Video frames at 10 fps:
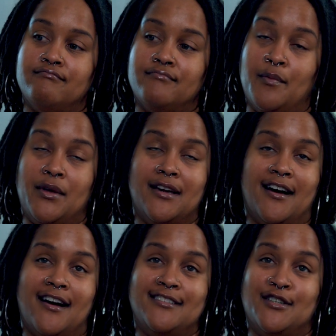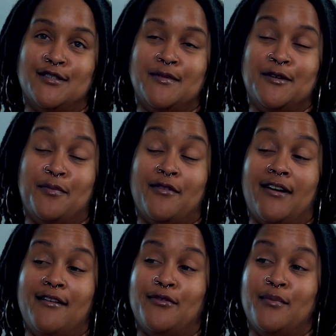I mean, if God tells me he'll
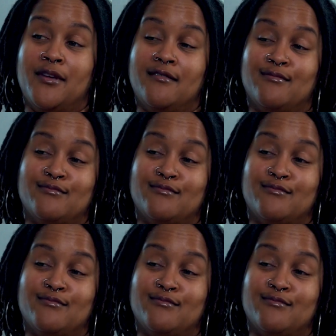provide for me.